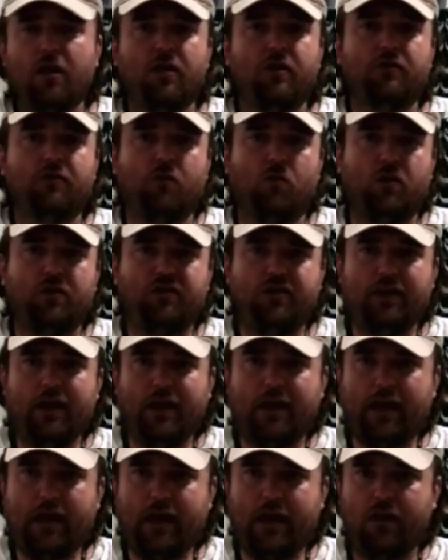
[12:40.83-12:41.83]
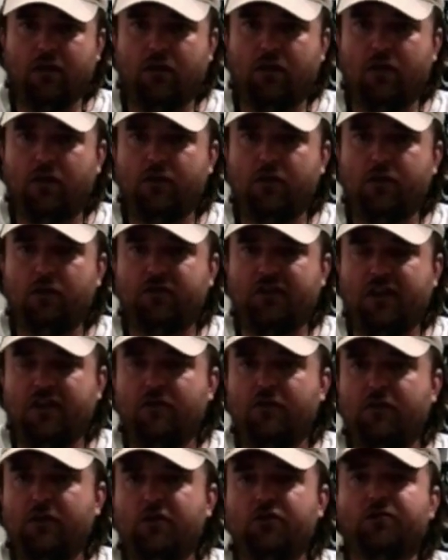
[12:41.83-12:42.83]
So once you got a handle on those
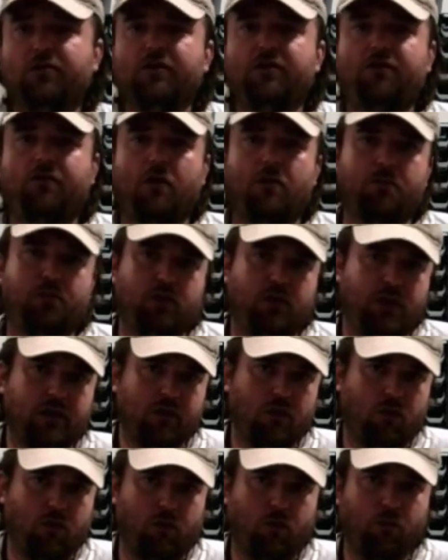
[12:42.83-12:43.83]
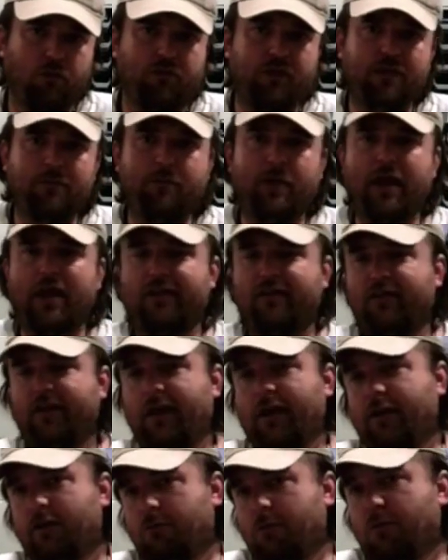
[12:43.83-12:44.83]
individually, start putting the whole thing back
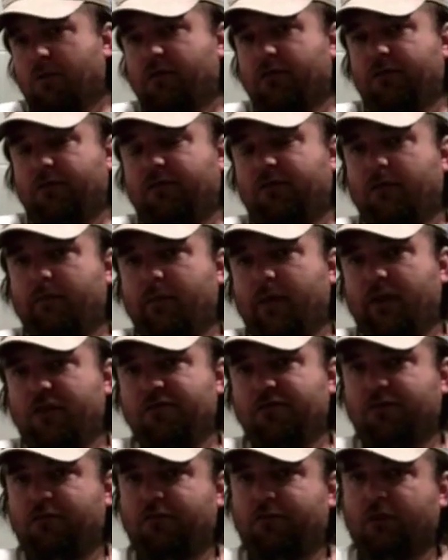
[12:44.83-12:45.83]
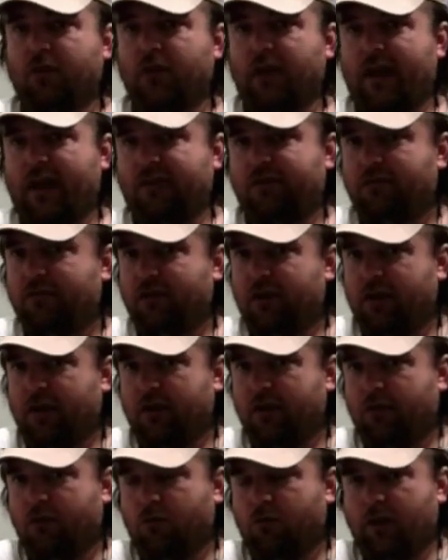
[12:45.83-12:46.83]
together. Remember, there's some measures from the last
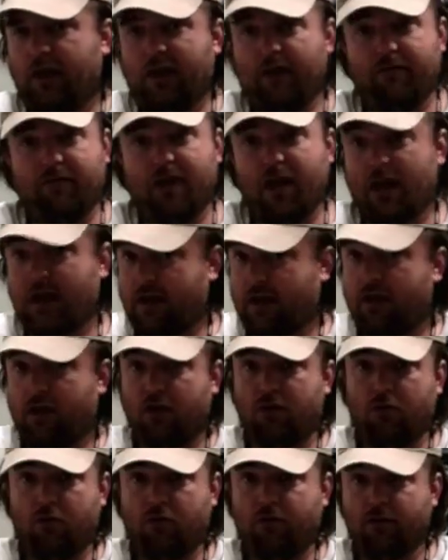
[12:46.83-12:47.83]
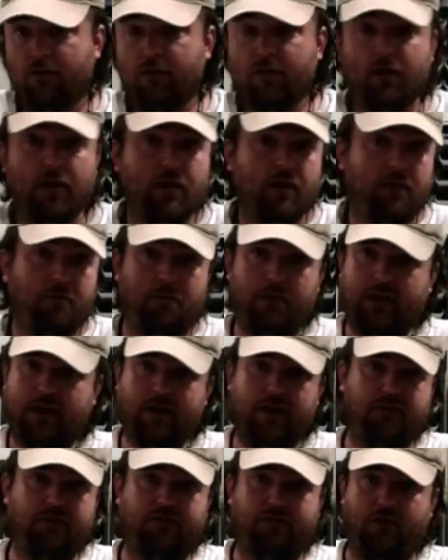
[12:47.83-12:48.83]
video we have not gone over
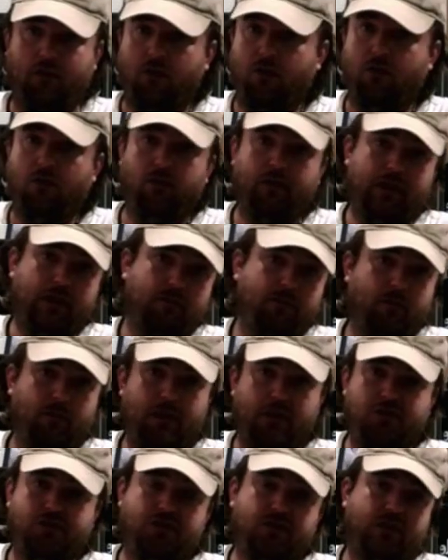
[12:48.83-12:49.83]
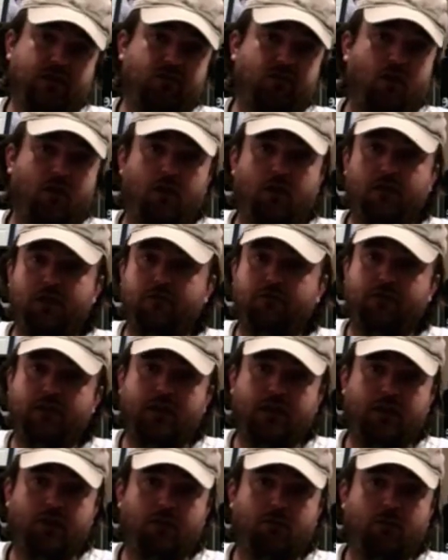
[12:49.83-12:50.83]
because all the information is on the
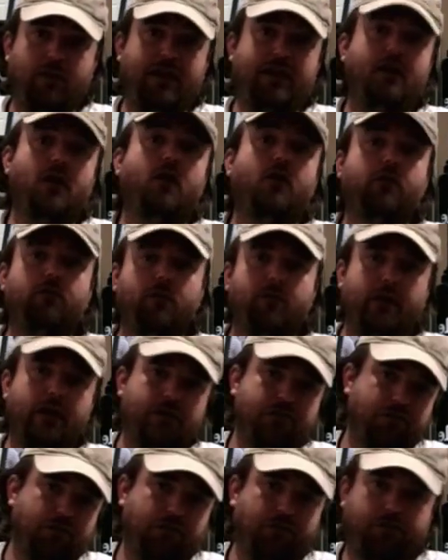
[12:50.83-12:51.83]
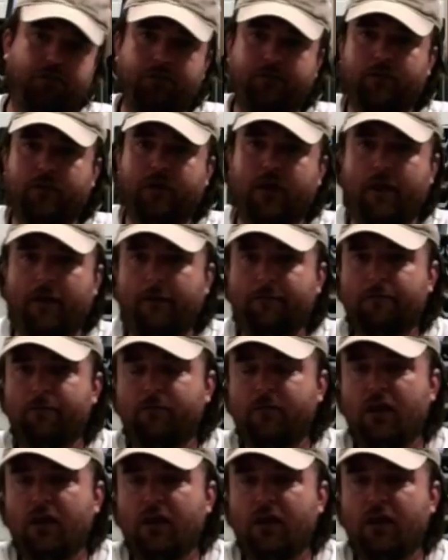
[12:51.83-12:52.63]
video in other measures, okay?